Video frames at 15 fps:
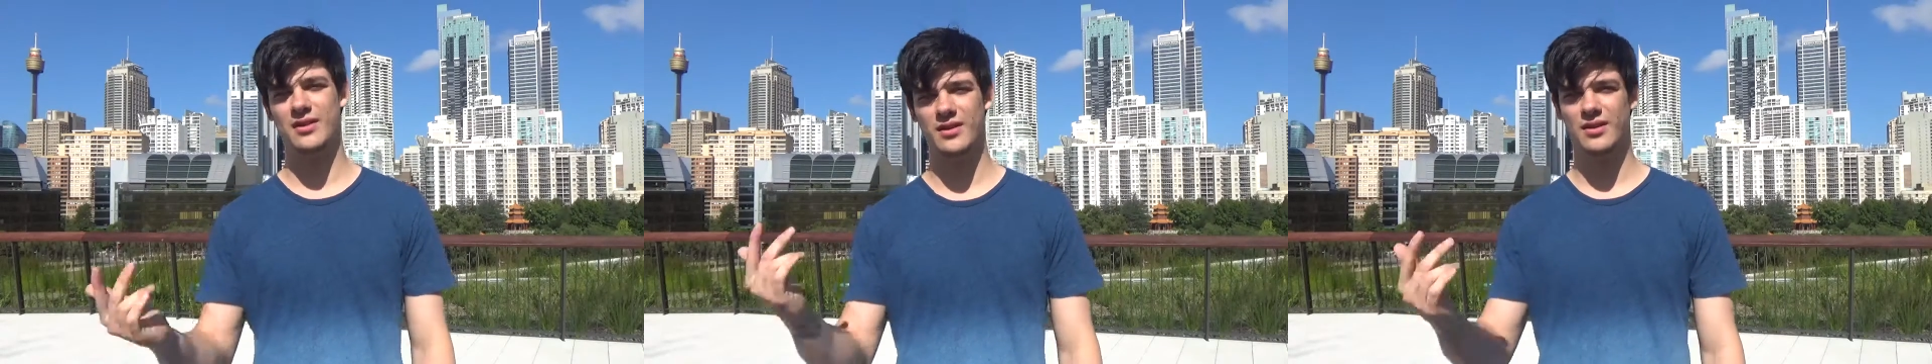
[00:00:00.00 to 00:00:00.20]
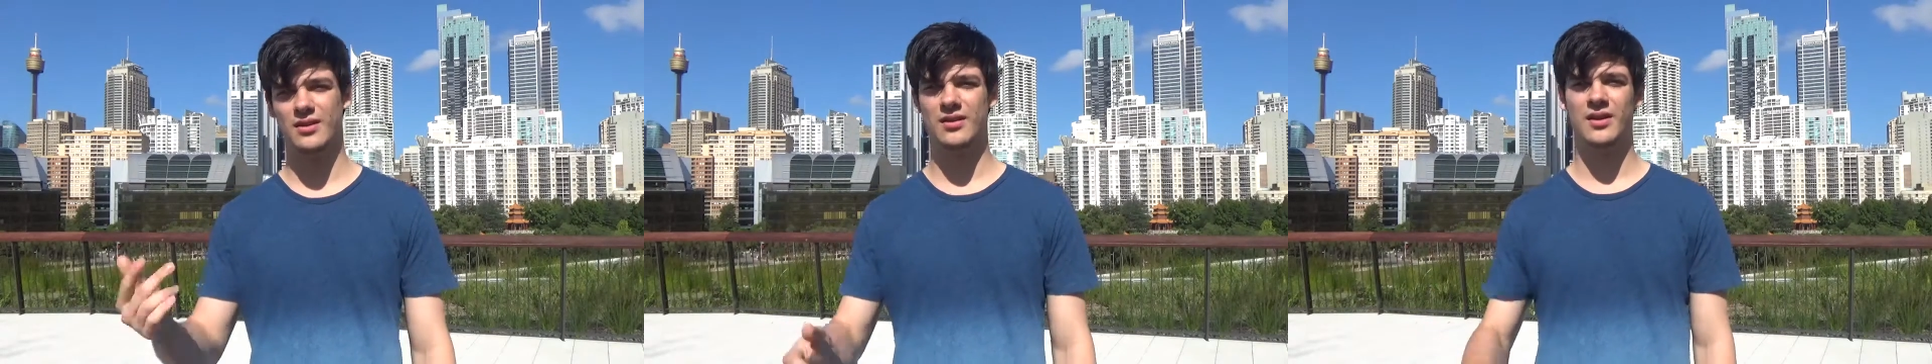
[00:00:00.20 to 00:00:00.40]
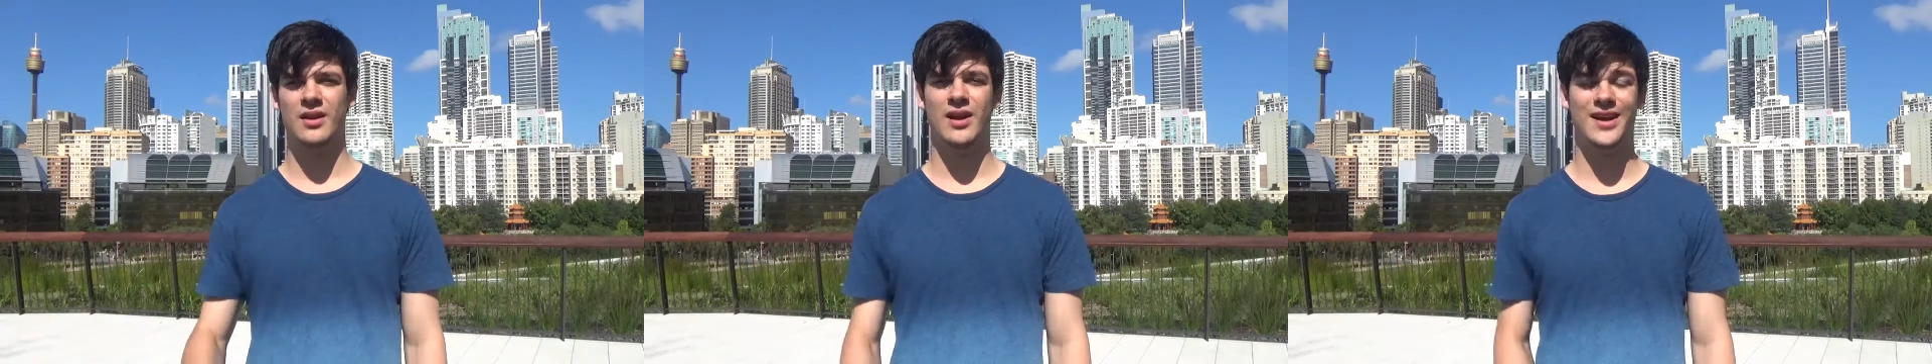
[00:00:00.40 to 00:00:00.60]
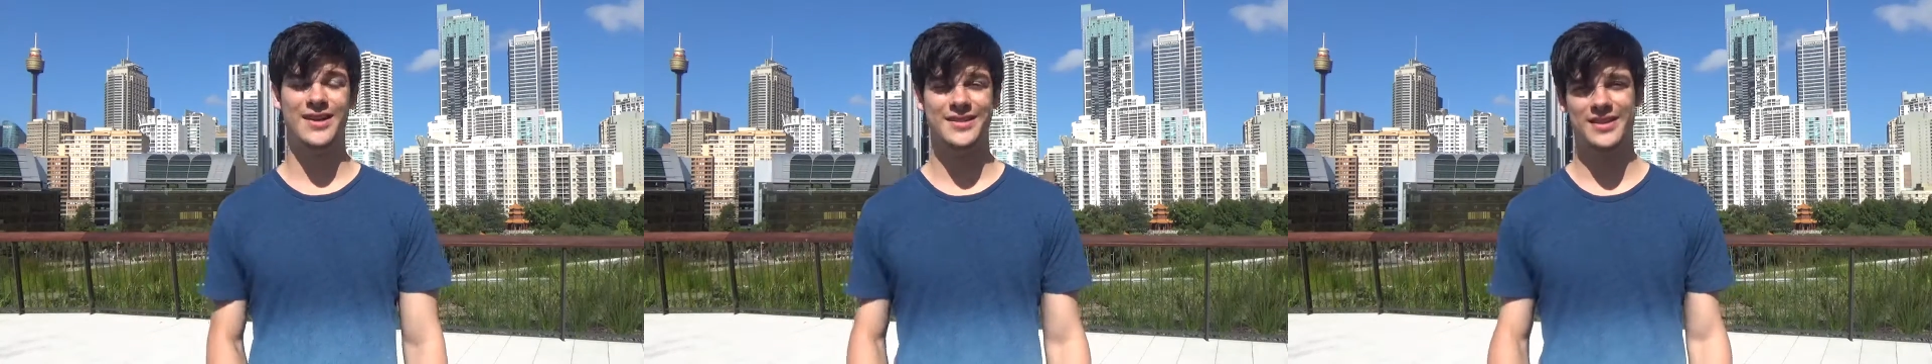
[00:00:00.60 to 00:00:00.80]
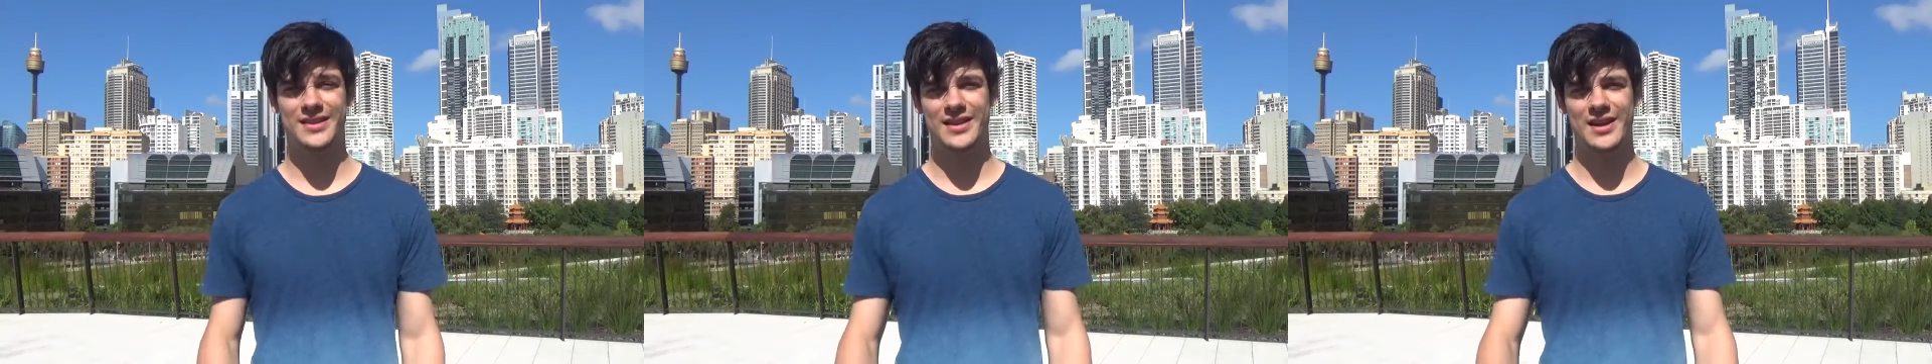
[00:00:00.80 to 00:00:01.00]
I
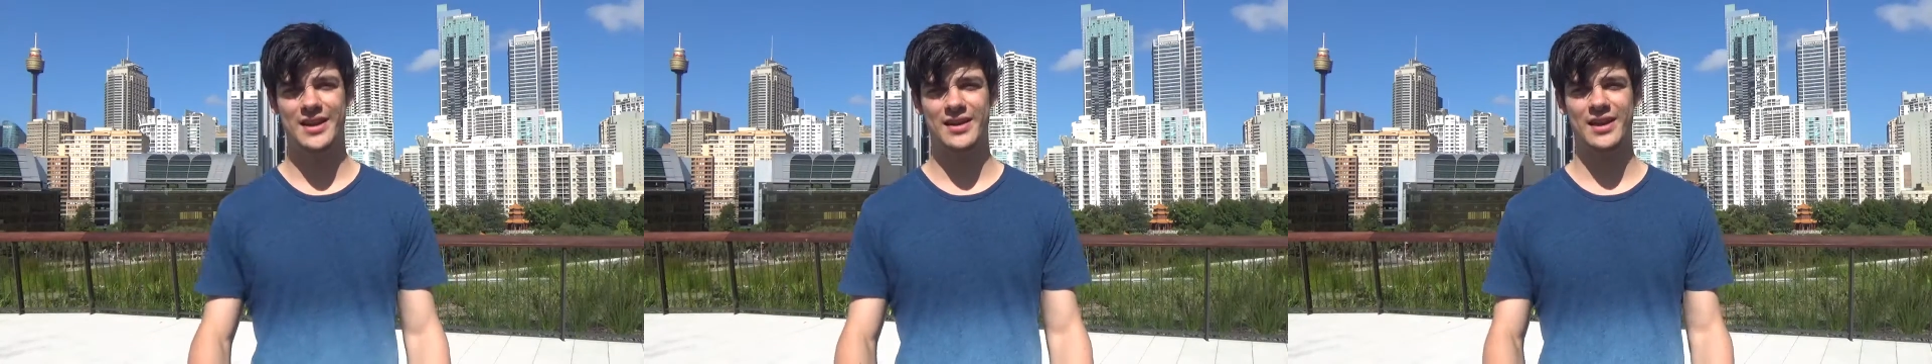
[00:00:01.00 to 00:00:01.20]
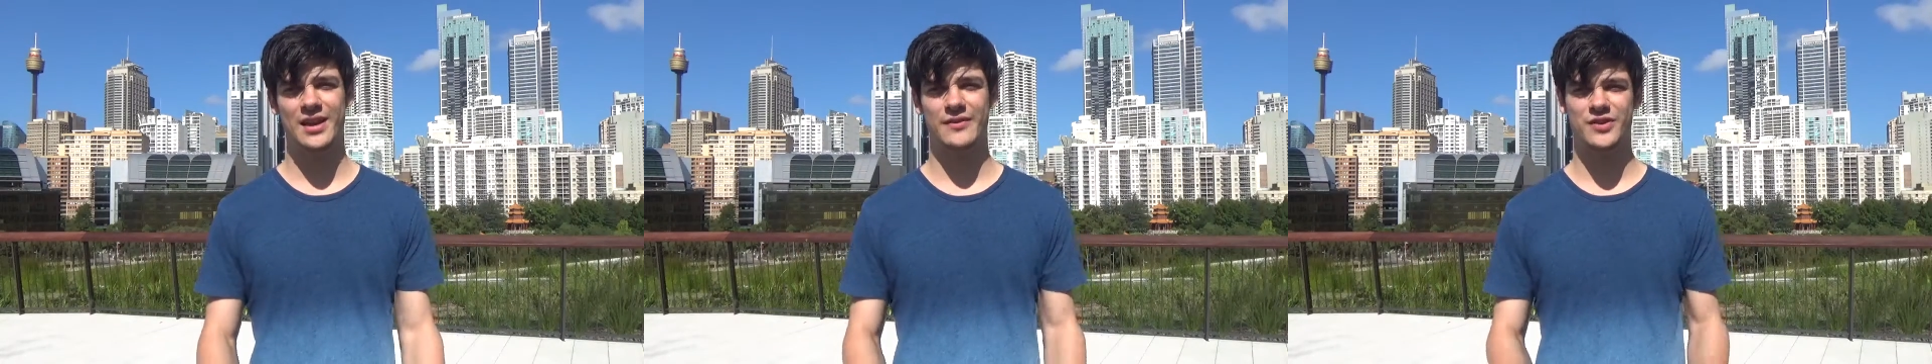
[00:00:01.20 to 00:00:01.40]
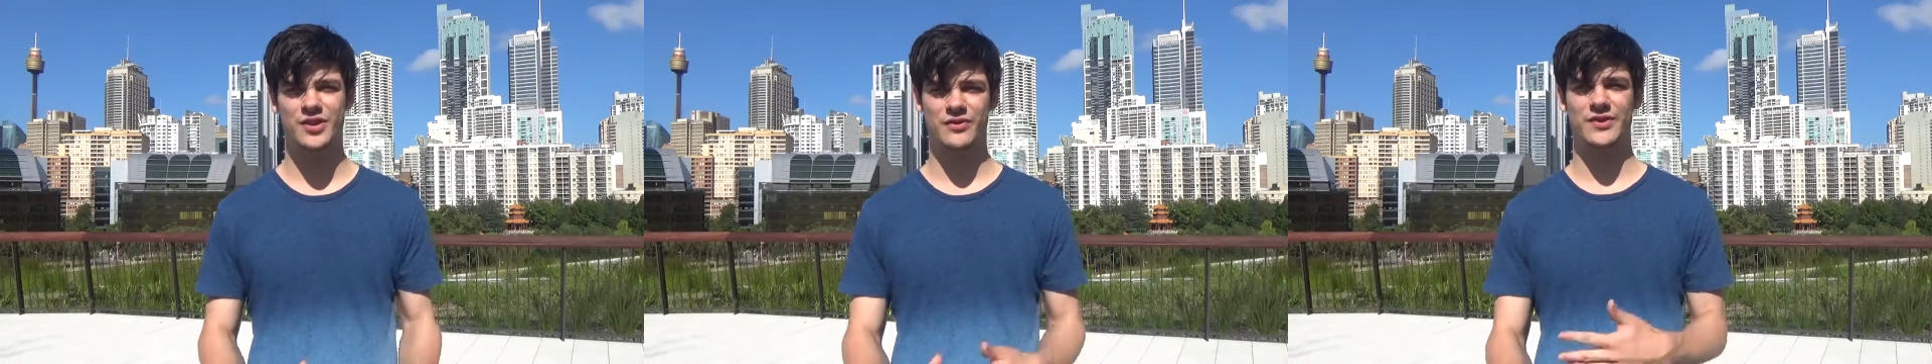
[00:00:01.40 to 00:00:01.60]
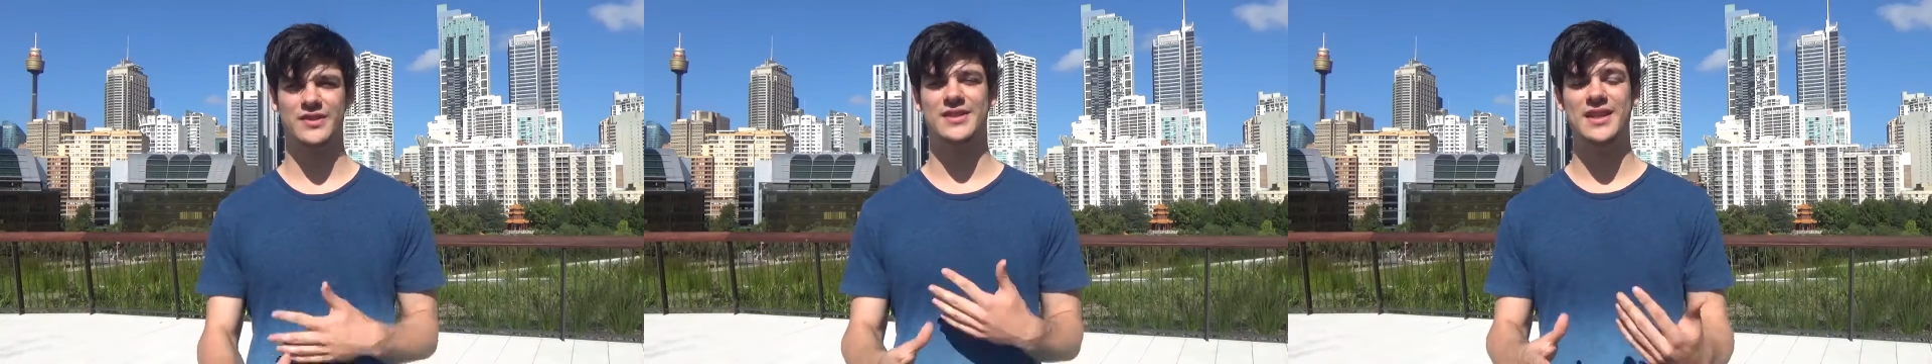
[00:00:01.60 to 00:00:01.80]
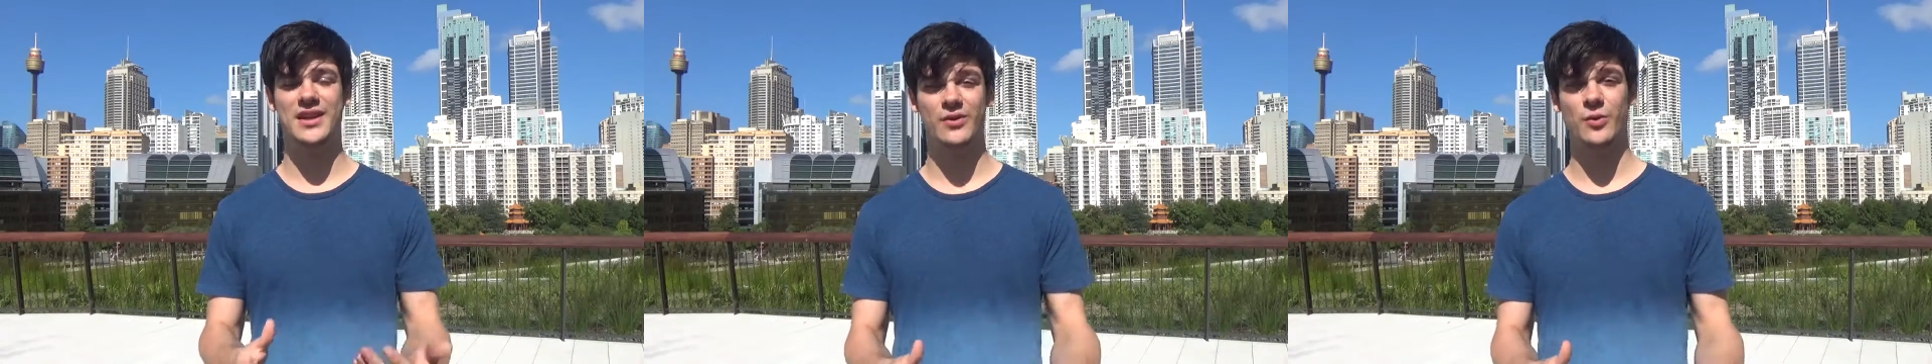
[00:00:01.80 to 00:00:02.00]
did that, and I've sort
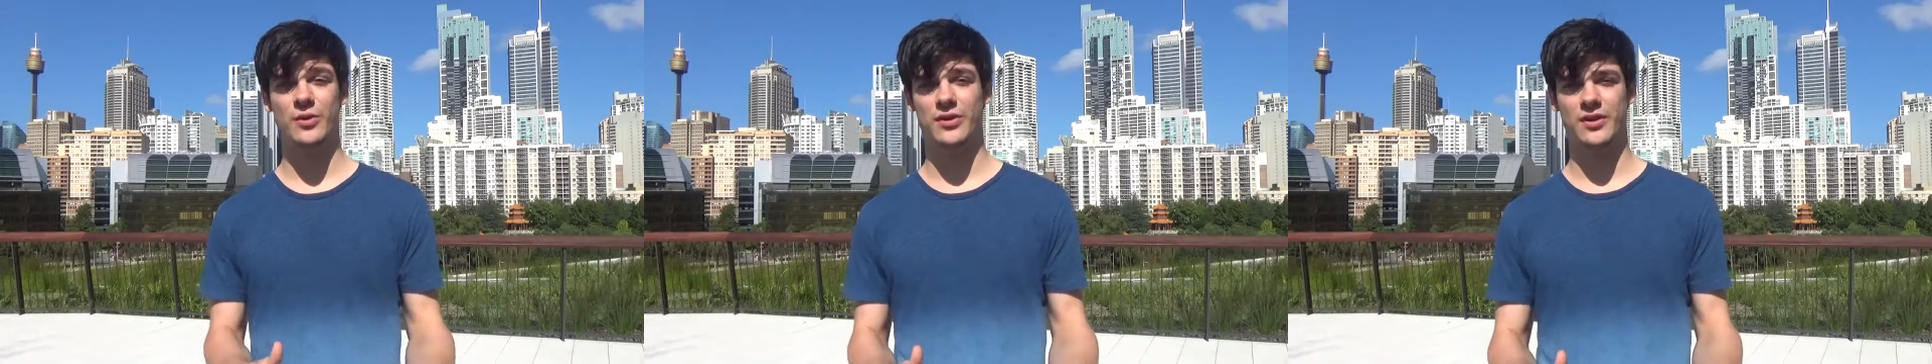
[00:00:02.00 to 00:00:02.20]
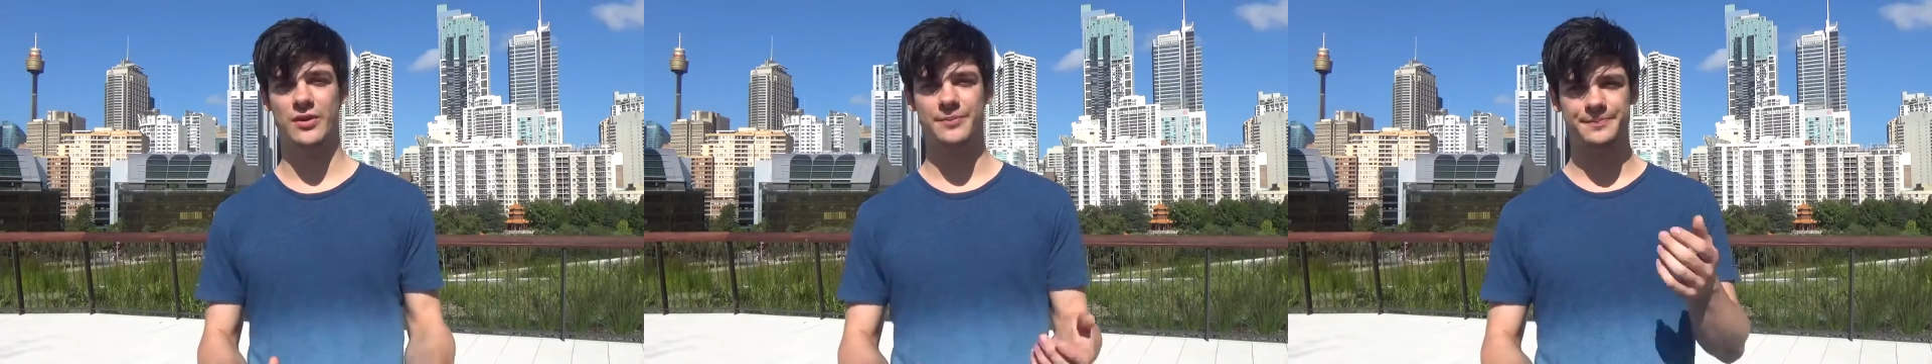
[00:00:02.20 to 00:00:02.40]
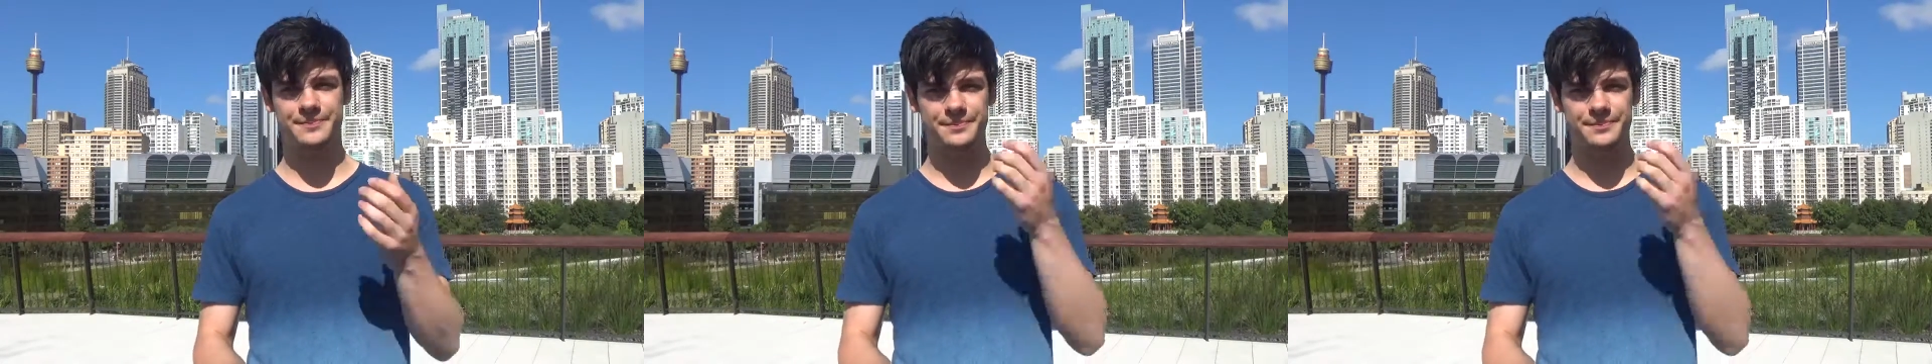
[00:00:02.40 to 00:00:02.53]
of dealt with it.